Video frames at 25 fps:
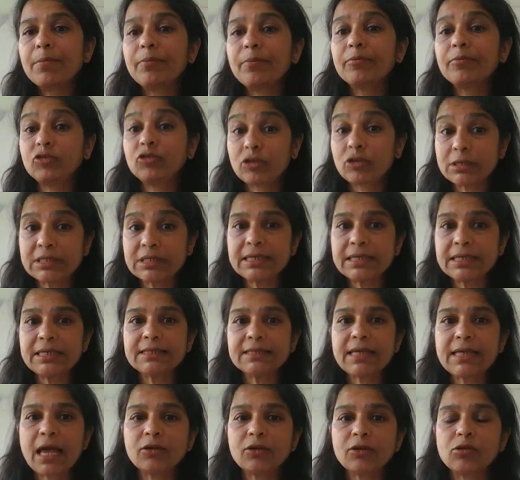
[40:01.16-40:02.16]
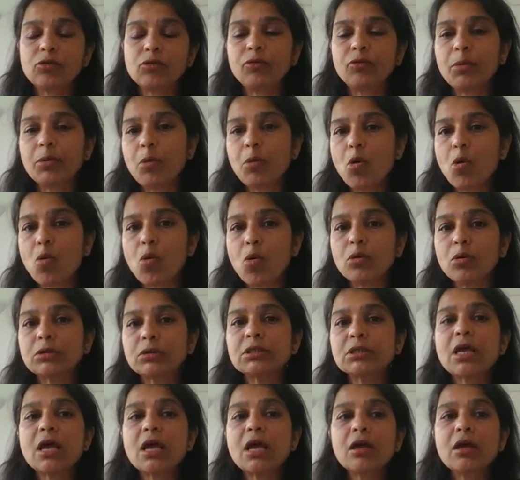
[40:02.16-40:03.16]
trustees' annual reports,
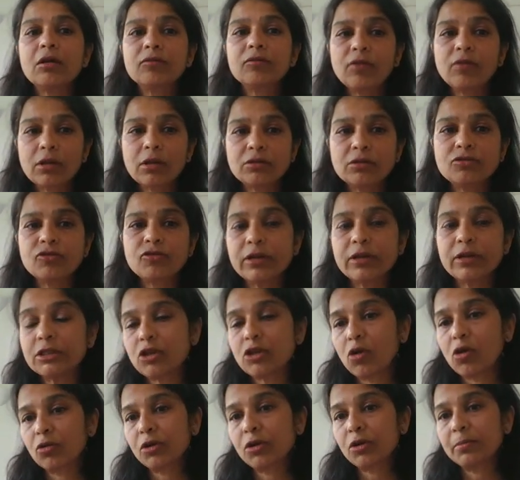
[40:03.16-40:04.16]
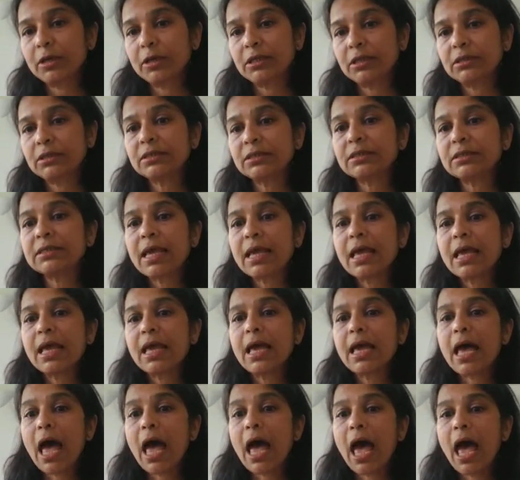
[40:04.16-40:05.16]
voluntary documents,
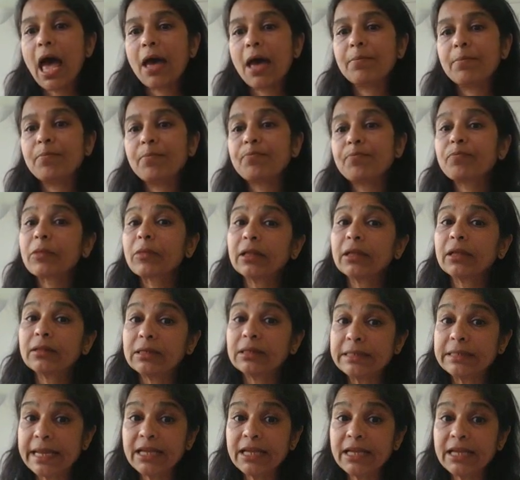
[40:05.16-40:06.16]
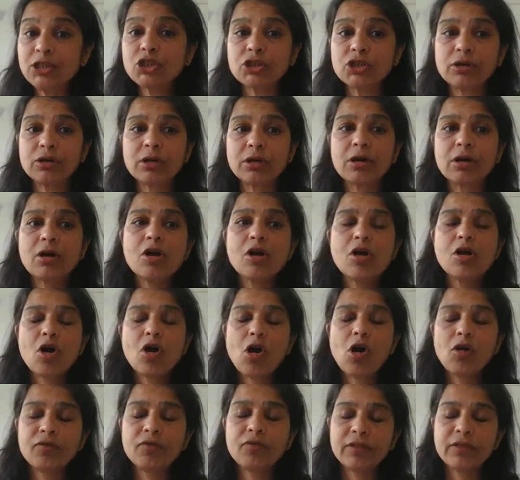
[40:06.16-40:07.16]
the nature
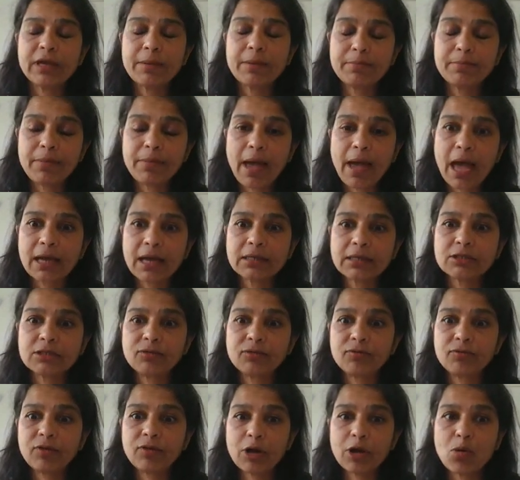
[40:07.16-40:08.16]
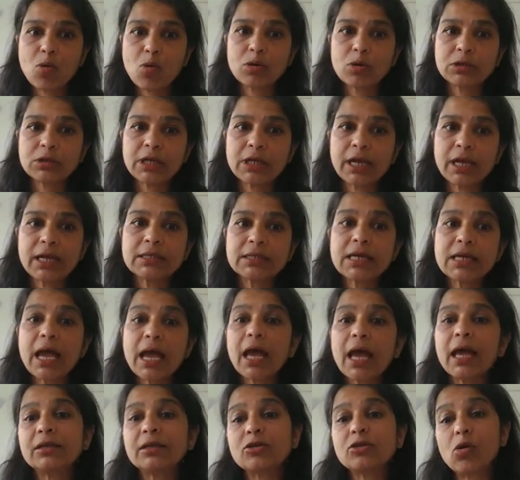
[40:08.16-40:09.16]
of the impact recorded,
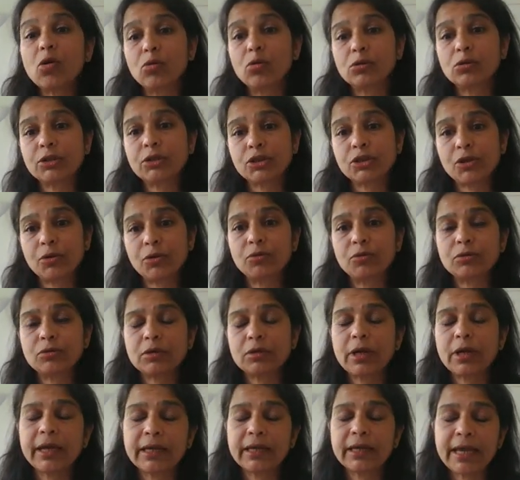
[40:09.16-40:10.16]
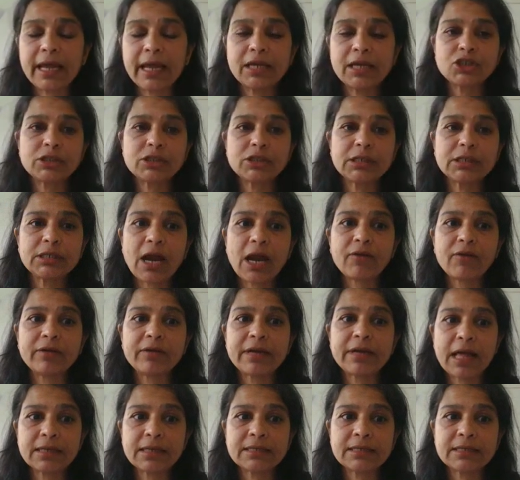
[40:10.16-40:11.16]
and also engaged in our
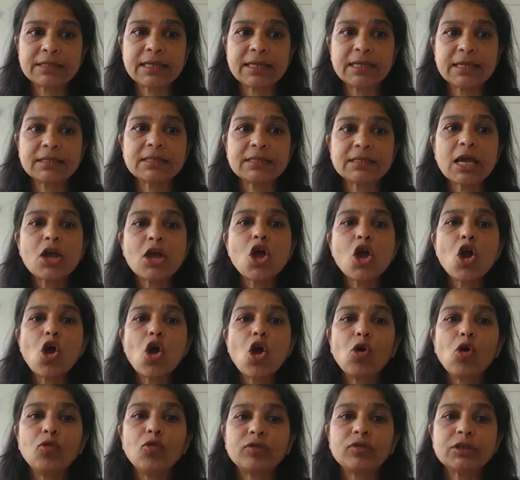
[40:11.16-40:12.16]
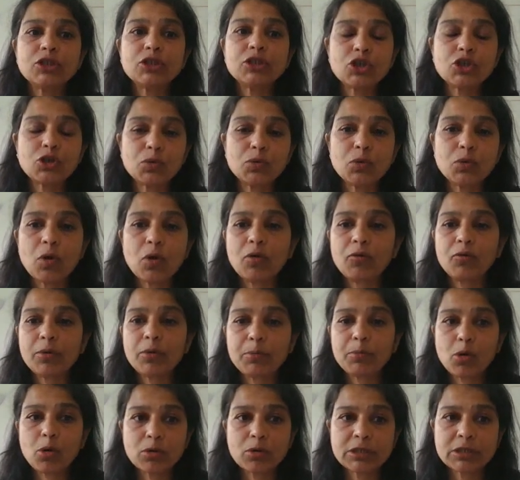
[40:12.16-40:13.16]
analysis over 2
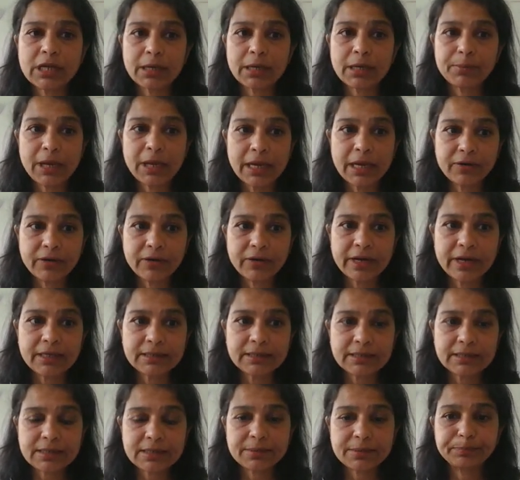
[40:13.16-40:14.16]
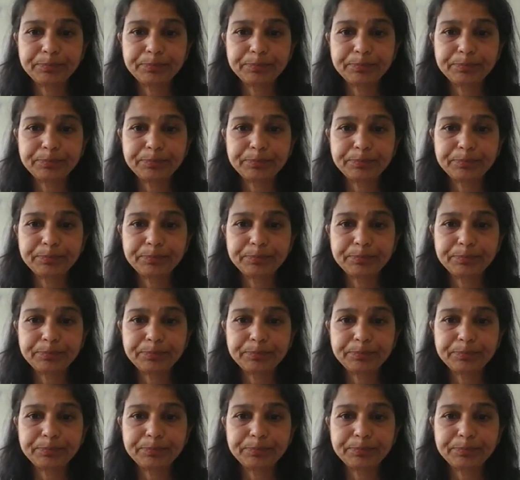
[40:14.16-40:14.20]
reporting periods.